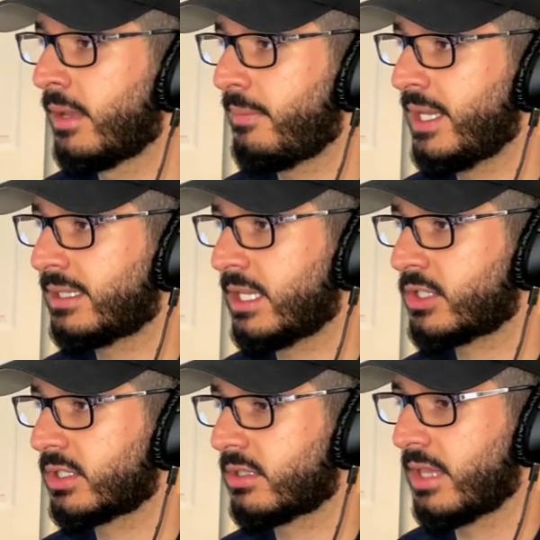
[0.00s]
pay
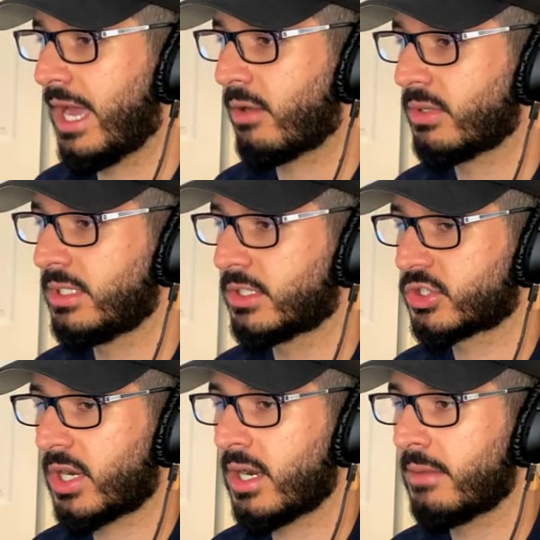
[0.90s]
attention to the hourly
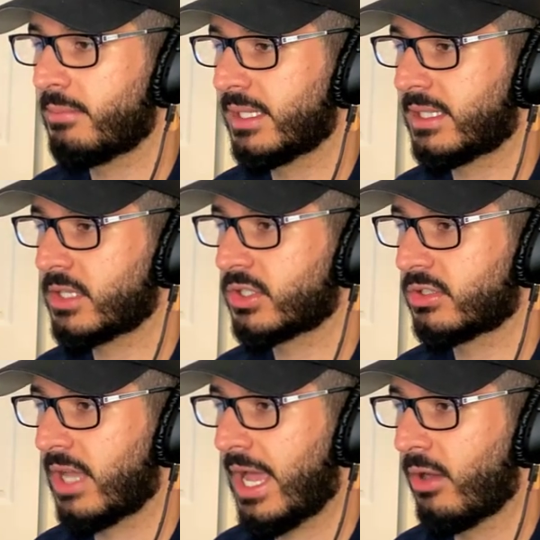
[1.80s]
chart pay attention
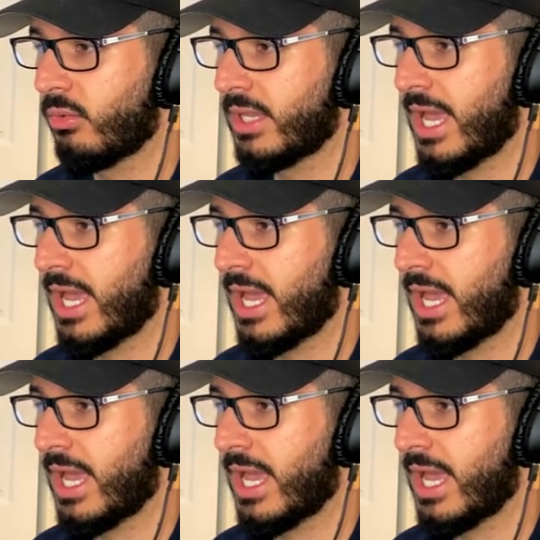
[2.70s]
to how we